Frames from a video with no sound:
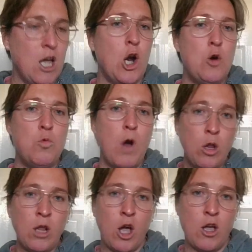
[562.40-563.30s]

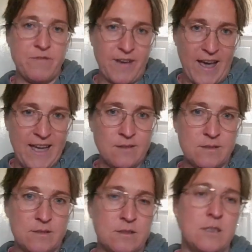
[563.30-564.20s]
roll over,
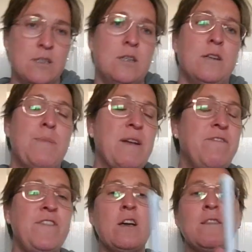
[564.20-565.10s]
but
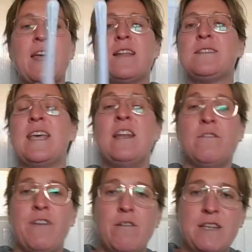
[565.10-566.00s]
feel that it's in
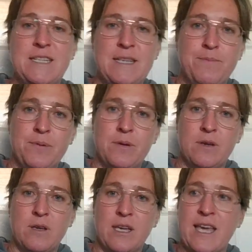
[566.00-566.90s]
very deep.
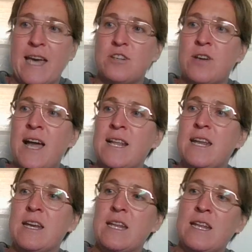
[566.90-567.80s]
Okay, try and get
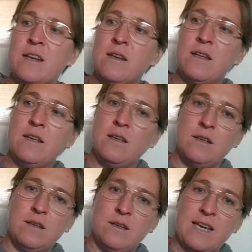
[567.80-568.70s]
it in
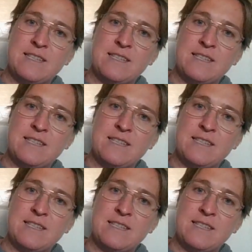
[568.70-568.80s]
as